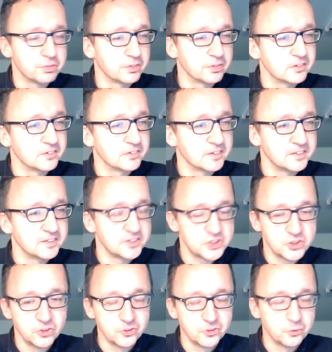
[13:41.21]
that
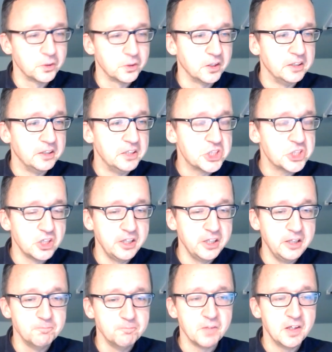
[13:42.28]
children will initially,